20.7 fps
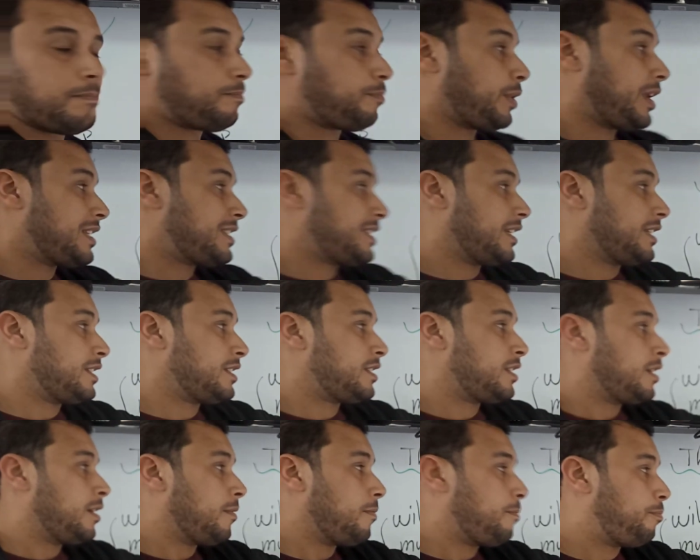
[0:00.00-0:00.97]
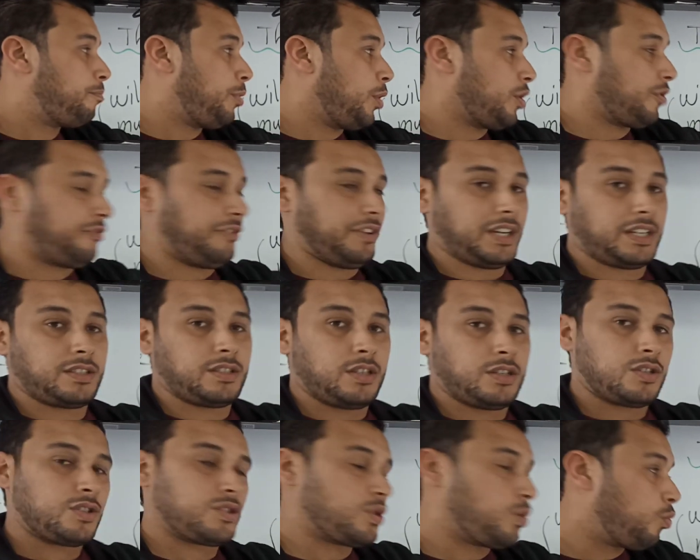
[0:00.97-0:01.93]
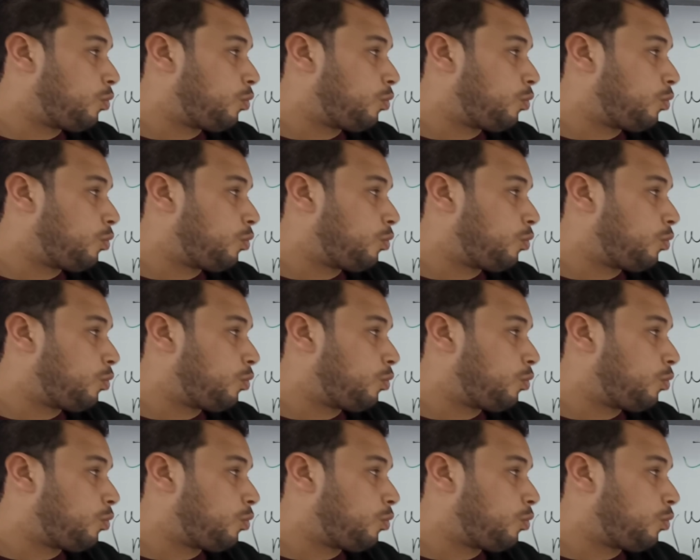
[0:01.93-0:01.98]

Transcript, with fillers: present perfect. So